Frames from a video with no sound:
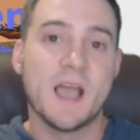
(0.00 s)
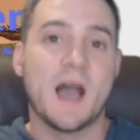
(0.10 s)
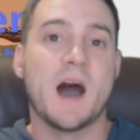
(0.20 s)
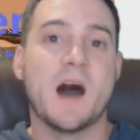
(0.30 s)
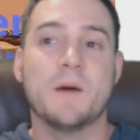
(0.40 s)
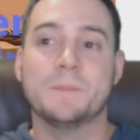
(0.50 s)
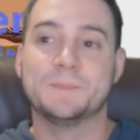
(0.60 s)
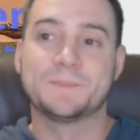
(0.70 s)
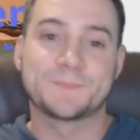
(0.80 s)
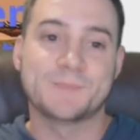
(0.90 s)
Um,
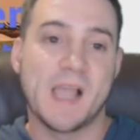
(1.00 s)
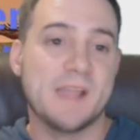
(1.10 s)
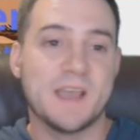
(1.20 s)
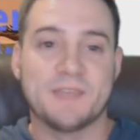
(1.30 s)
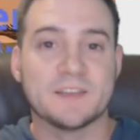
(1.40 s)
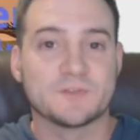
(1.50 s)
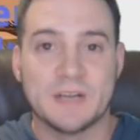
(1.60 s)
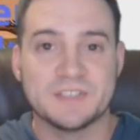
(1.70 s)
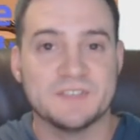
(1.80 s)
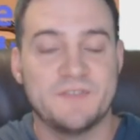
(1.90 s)
and yeah, thanks for
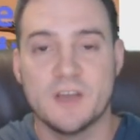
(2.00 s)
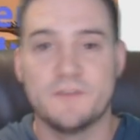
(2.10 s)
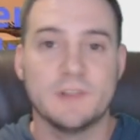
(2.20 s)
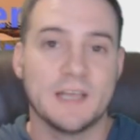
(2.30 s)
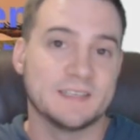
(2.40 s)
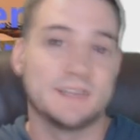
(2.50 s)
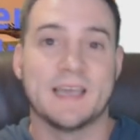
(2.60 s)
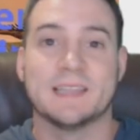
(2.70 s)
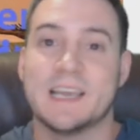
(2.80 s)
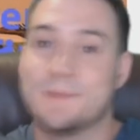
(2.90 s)
watching this video. If you liked it, hit
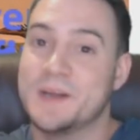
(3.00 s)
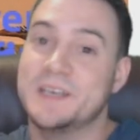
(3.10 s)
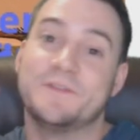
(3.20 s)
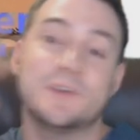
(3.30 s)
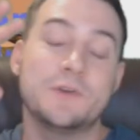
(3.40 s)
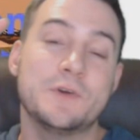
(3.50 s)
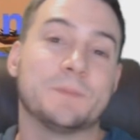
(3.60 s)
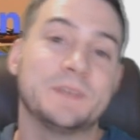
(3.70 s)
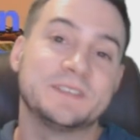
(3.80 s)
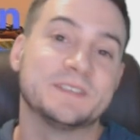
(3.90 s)
that like button. If you're new here,
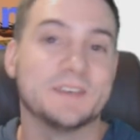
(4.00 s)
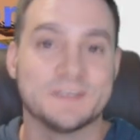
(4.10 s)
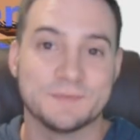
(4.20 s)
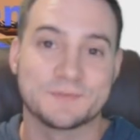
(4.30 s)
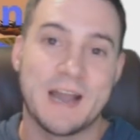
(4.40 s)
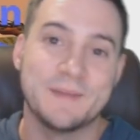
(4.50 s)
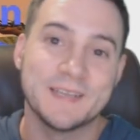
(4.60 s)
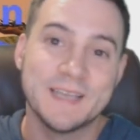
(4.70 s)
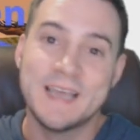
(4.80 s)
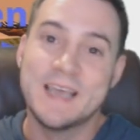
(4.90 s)
please consider subscribing.